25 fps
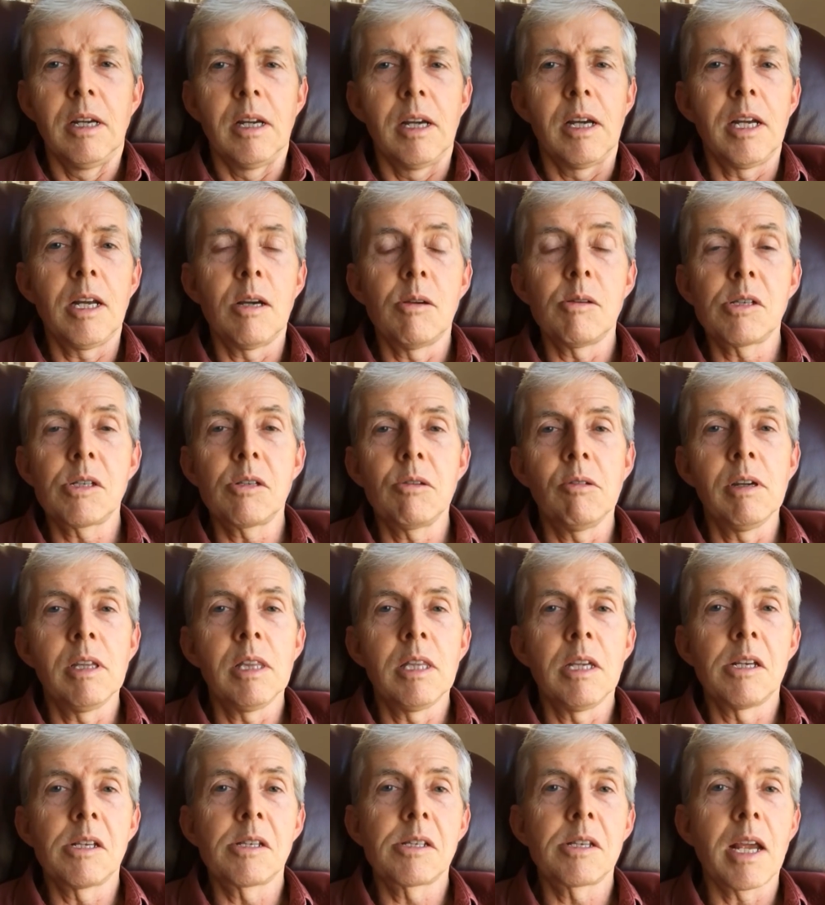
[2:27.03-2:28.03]
And I was doing
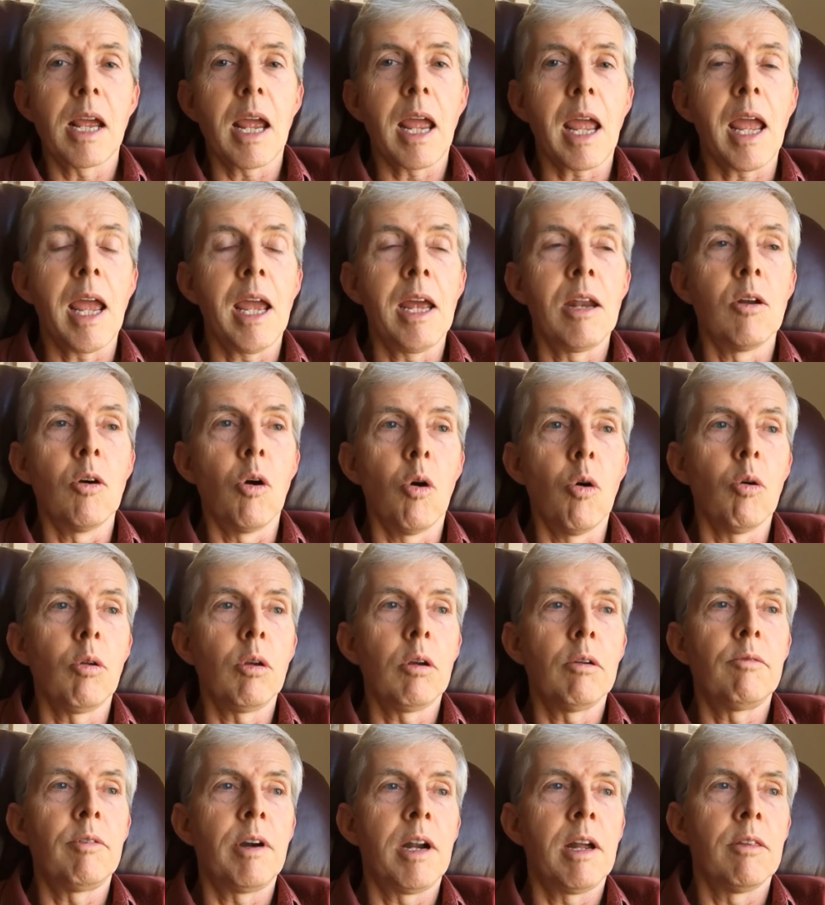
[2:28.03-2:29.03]
this, and all
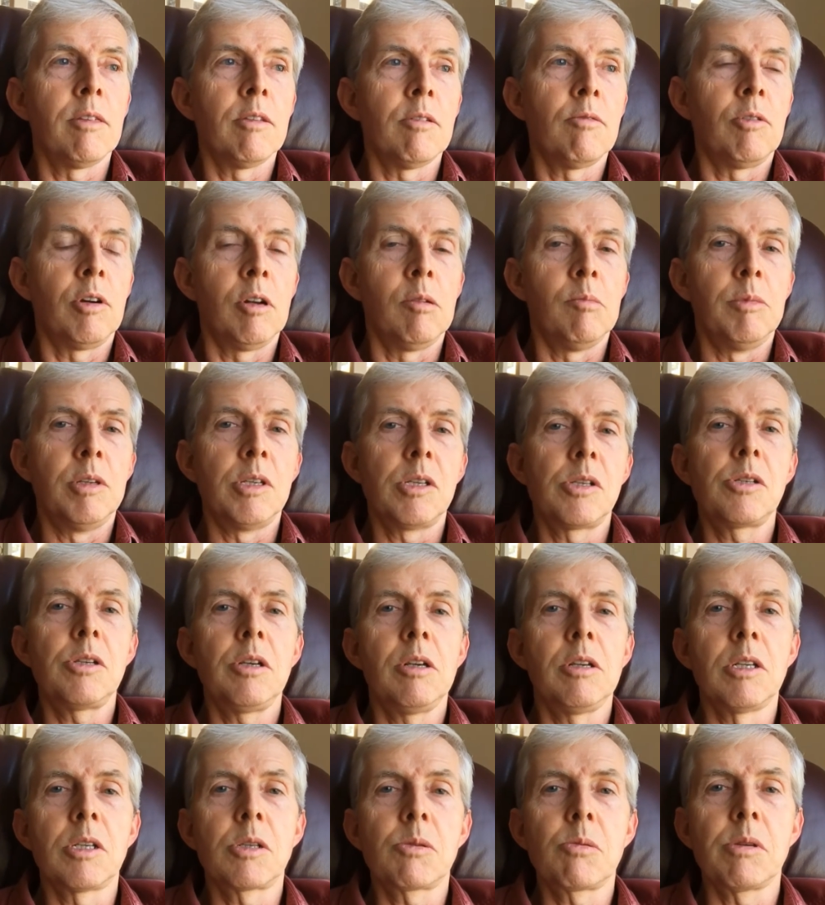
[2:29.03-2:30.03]
around the room, the
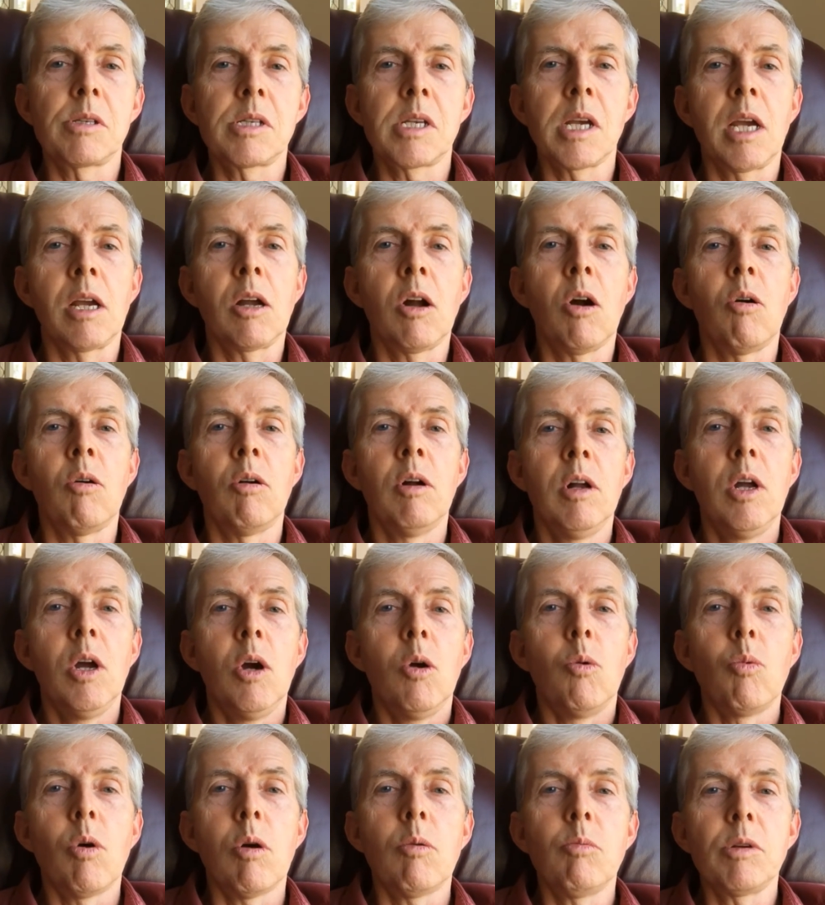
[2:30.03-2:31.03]
students were saying, oh,
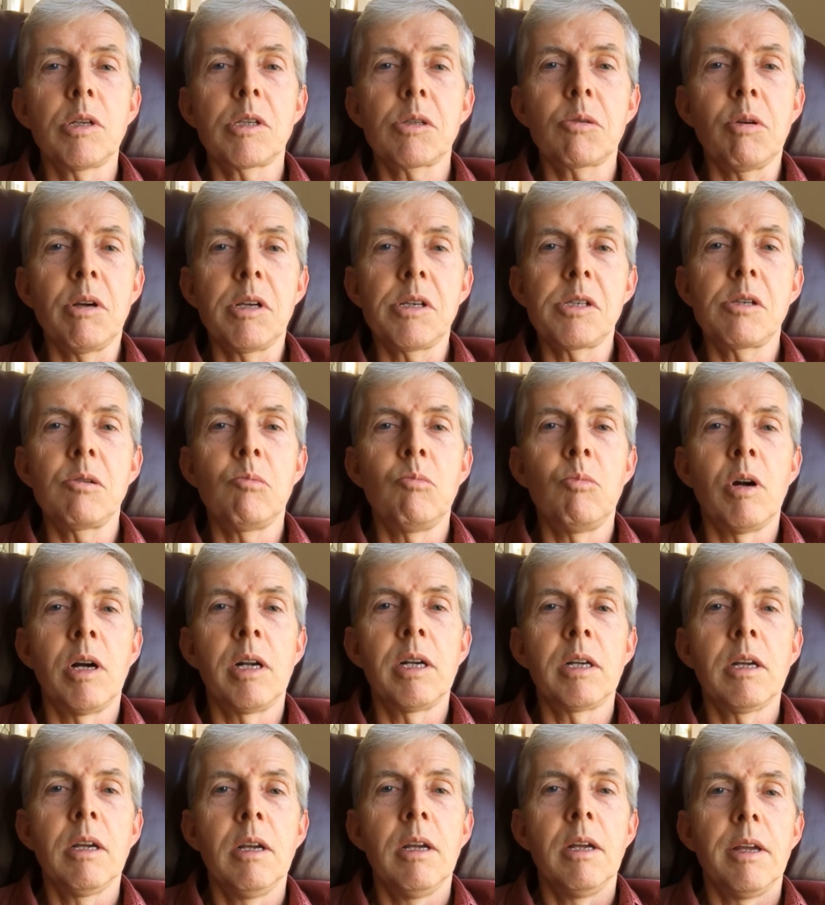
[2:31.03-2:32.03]
what was question
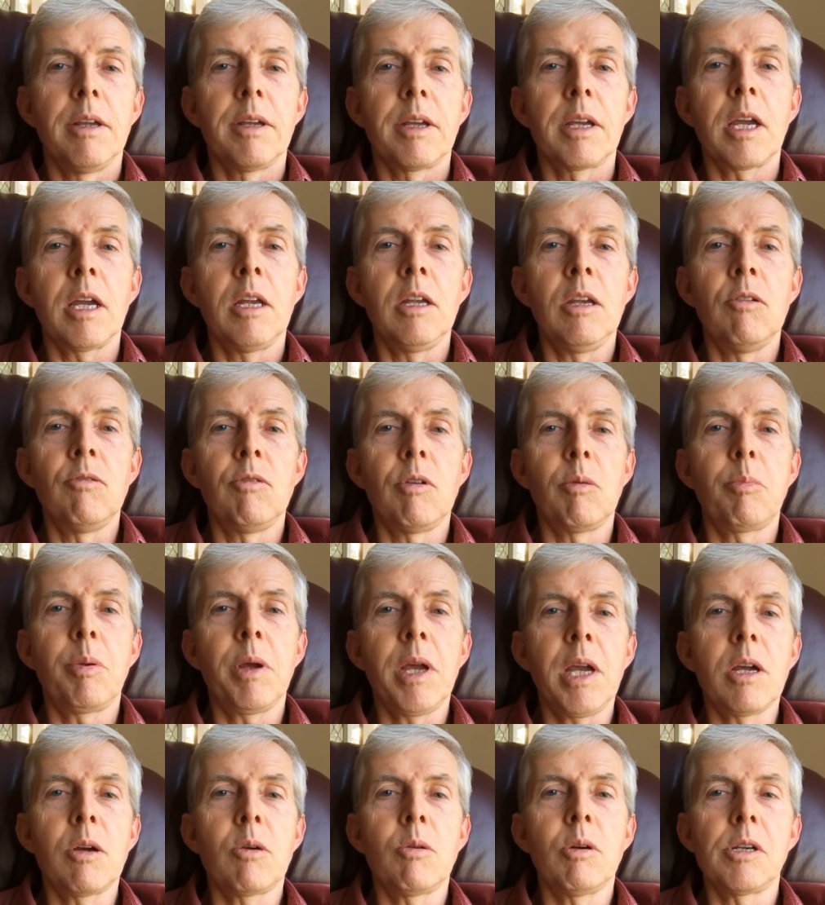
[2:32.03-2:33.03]
one? Can you
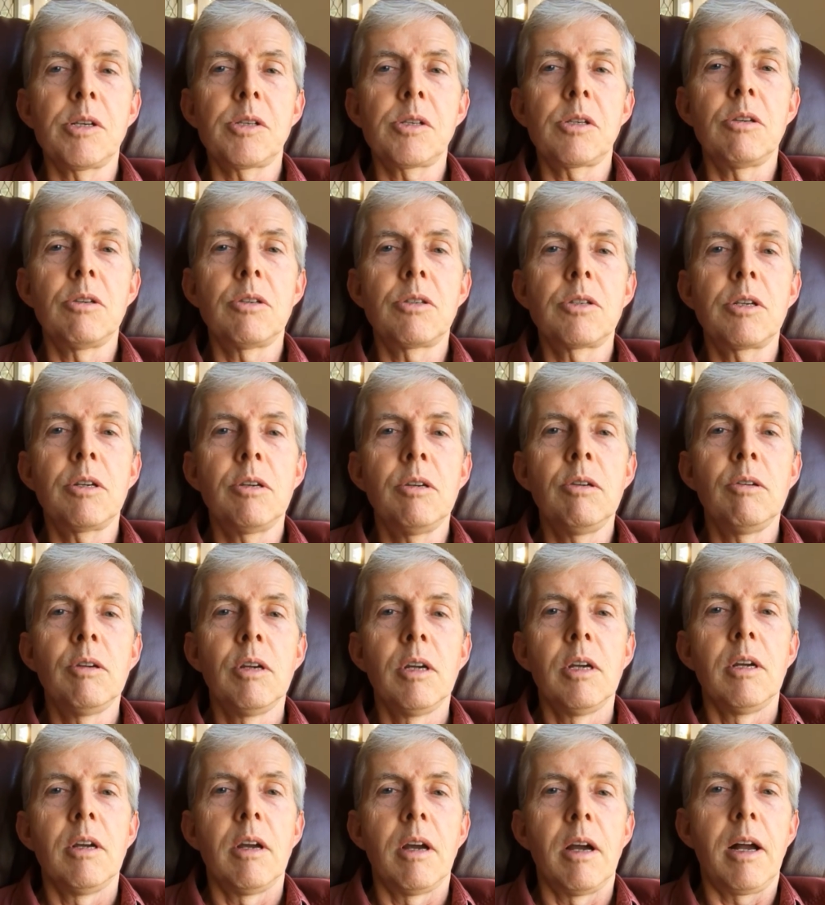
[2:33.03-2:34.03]
repeat question two?
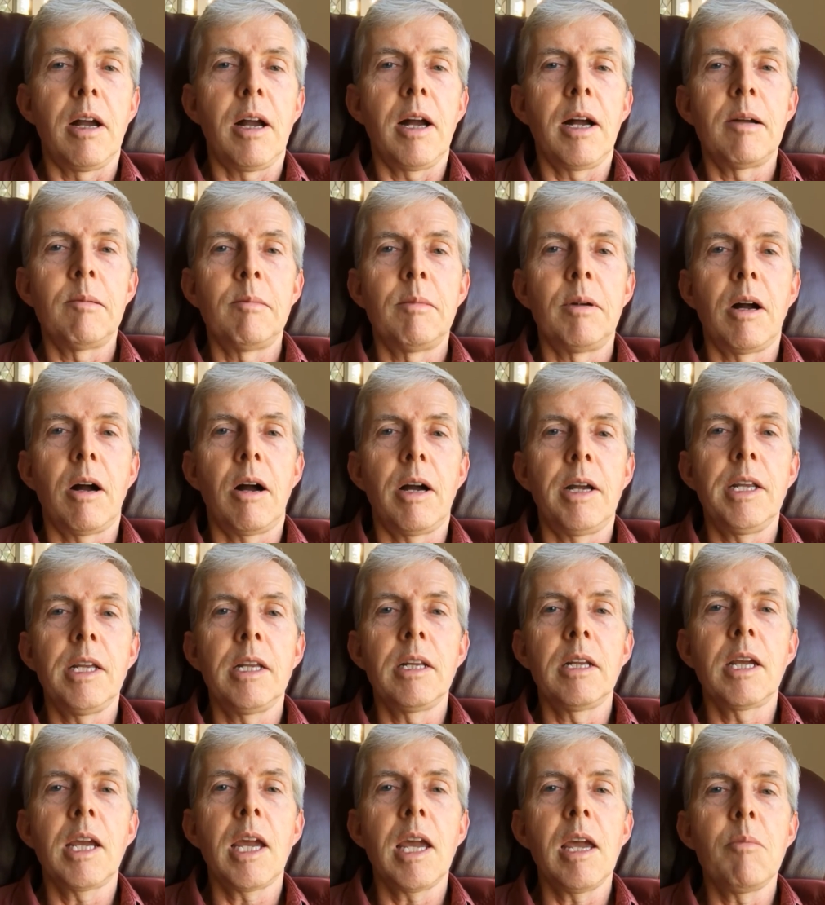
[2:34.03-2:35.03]
I
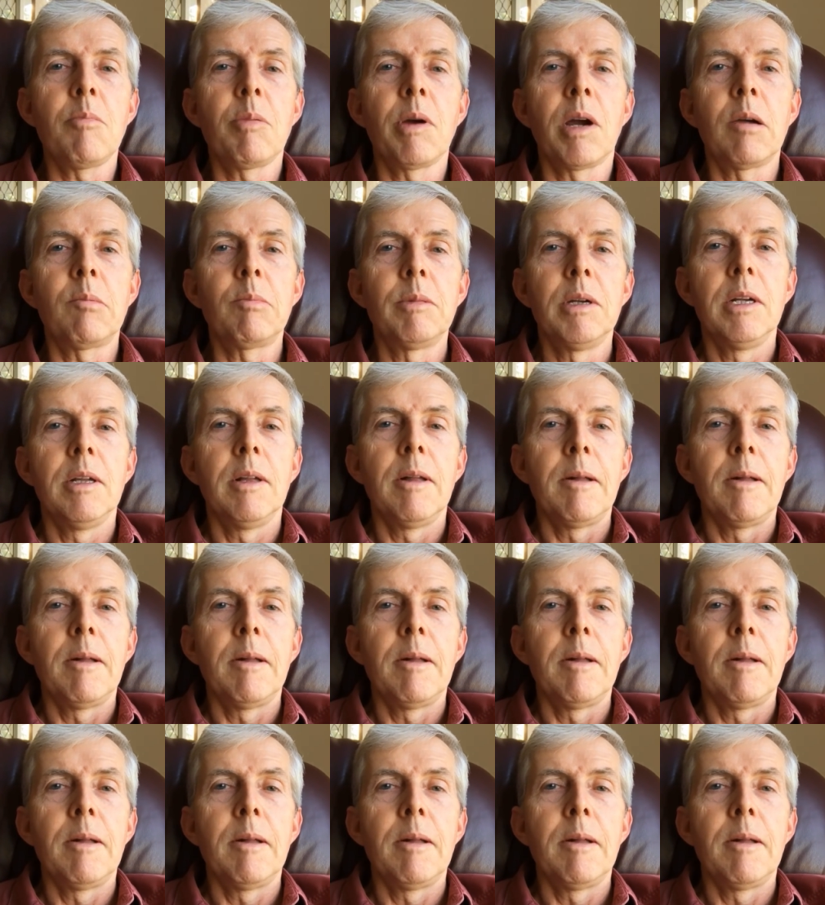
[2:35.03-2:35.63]
didn't keep up.